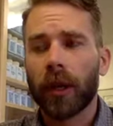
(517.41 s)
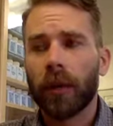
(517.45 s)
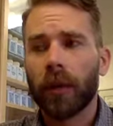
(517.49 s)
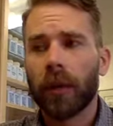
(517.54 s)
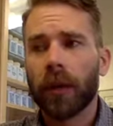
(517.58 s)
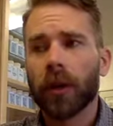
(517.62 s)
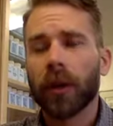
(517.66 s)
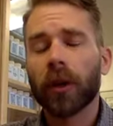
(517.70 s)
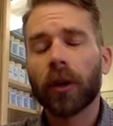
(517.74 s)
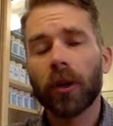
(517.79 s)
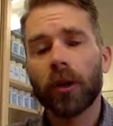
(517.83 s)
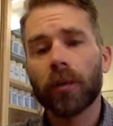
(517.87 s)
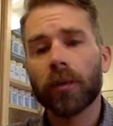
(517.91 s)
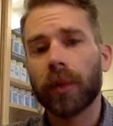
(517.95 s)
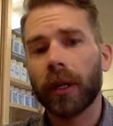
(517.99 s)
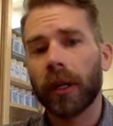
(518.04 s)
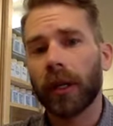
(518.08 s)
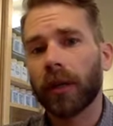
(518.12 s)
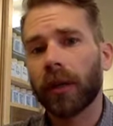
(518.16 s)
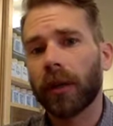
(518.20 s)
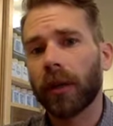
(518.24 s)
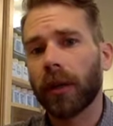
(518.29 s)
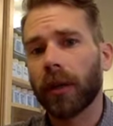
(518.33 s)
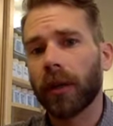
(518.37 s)
it could be
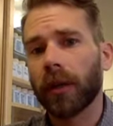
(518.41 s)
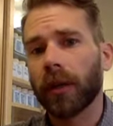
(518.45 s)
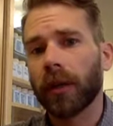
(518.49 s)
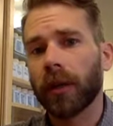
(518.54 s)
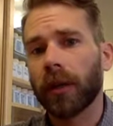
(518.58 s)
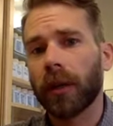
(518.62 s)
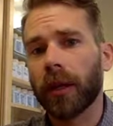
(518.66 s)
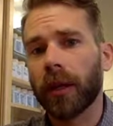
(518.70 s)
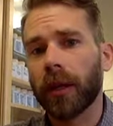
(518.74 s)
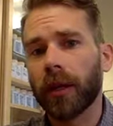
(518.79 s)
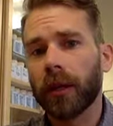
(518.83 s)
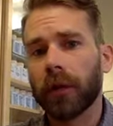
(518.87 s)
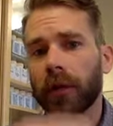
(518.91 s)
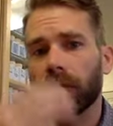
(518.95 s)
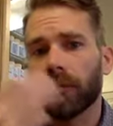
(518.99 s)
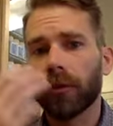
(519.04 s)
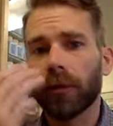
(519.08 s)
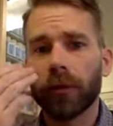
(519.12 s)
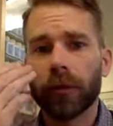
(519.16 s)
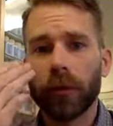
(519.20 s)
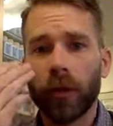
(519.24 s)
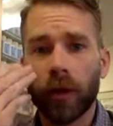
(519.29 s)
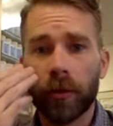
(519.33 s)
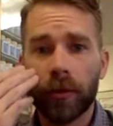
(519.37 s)
that you
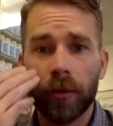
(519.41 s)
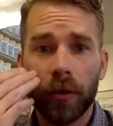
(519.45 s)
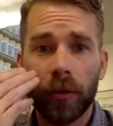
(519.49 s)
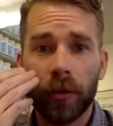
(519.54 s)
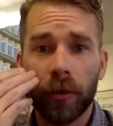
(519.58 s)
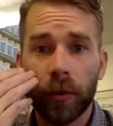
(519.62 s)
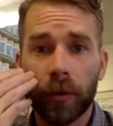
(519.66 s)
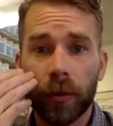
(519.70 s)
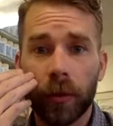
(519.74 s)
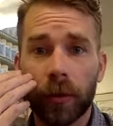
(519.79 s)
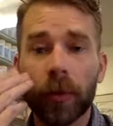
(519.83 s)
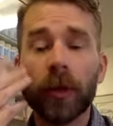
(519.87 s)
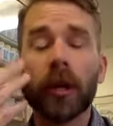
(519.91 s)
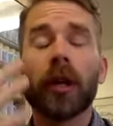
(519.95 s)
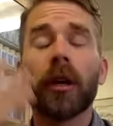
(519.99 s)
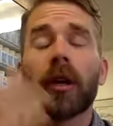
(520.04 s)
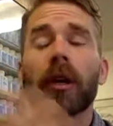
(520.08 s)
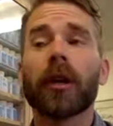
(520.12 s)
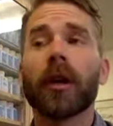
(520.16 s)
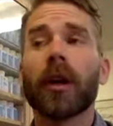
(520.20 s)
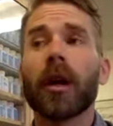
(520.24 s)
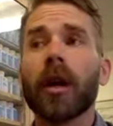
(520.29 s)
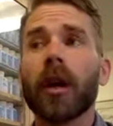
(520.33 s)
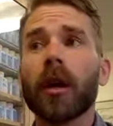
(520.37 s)
resolve their symptom
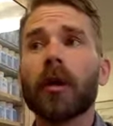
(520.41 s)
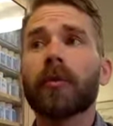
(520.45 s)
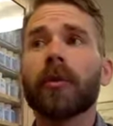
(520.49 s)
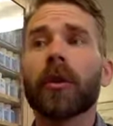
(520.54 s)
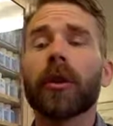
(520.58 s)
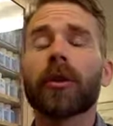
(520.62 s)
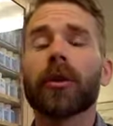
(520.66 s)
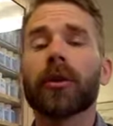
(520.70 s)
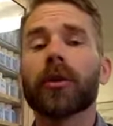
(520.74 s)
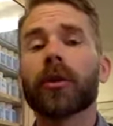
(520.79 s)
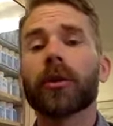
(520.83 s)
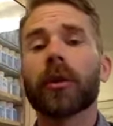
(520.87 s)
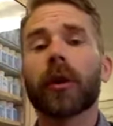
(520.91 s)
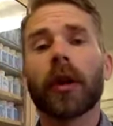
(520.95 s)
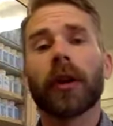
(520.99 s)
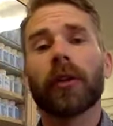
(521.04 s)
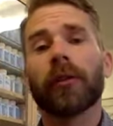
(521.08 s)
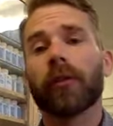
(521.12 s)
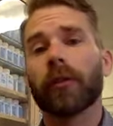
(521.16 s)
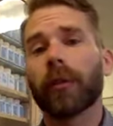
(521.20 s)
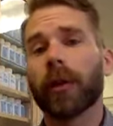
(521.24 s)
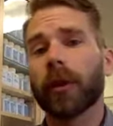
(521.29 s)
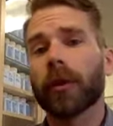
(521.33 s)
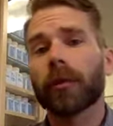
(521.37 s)
here, but you create
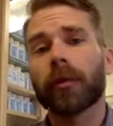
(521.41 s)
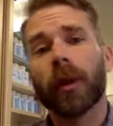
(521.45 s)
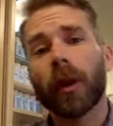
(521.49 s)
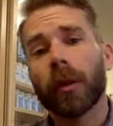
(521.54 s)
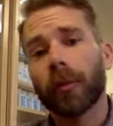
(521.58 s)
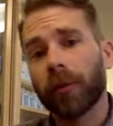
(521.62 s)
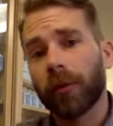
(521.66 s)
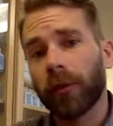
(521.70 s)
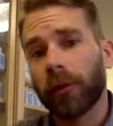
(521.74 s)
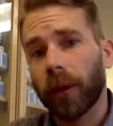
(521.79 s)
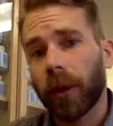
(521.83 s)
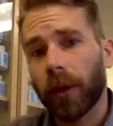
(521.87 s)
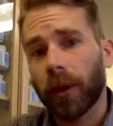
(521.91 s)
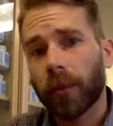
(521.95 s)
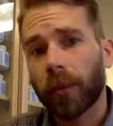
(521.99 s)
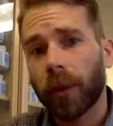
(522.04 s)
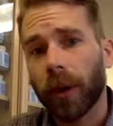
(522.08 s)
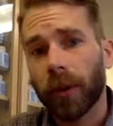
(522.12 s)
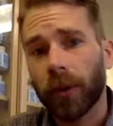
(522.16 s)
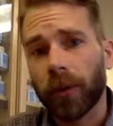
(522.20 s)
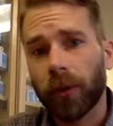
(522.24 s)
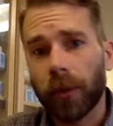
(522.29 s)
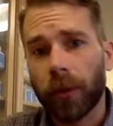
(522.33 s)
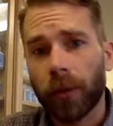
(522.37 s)
some other problems in other
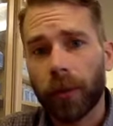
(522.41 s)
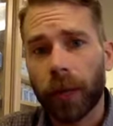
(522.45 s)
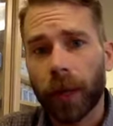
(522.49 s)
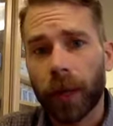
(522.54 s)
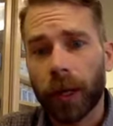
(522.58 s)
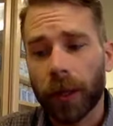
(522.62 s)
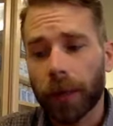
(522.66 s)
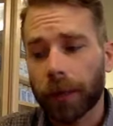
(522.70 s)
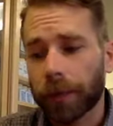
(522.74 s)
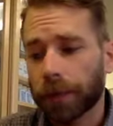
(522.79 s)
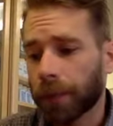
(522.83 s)
parts of their body.